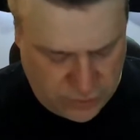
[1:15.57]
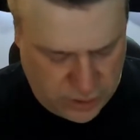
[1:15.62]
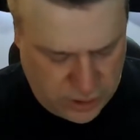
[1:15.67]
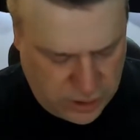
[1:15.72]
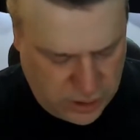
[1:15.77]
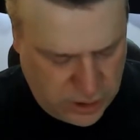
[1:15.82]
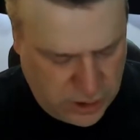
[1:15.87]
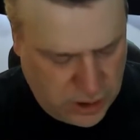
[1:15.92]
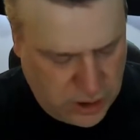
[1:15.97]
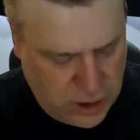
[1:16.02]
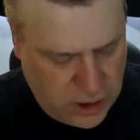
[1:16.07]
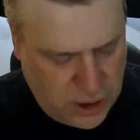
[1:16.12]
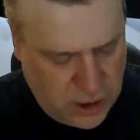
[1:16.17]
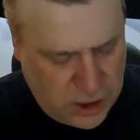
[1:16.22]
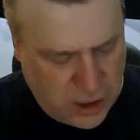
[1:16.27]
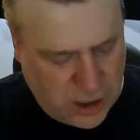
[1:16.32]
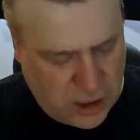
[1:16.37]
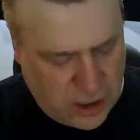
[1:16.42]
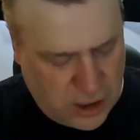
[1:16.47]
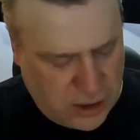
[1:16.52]

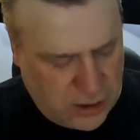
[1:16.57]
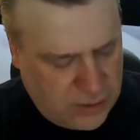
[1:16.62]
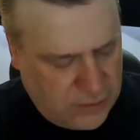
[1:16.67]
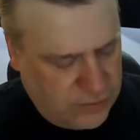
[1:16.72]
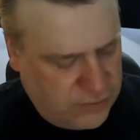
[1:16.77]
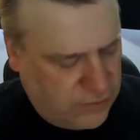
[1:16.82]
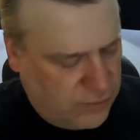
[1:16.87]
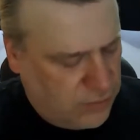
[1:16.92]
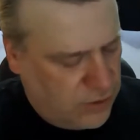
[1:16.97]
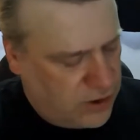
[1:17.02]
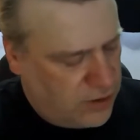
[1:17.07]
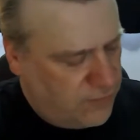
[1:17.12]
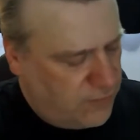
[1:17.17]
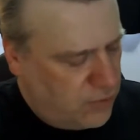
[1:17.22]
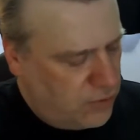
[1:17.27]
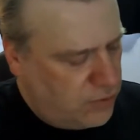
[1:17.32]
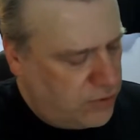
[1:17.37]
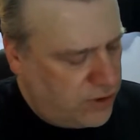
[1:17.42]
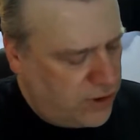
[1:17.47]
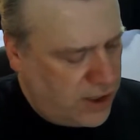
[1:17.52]
So I'm looking
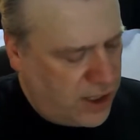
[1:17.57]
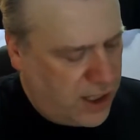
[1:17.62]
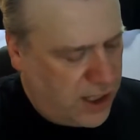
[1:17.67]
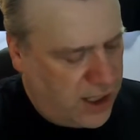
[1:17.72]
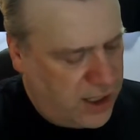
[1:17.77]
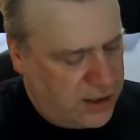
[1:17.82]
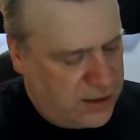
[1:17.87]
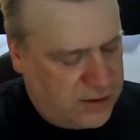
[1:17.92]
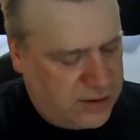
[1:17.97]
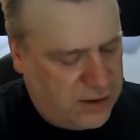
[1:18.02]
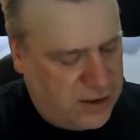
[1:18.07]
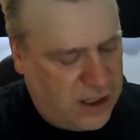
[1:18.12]
forward to that.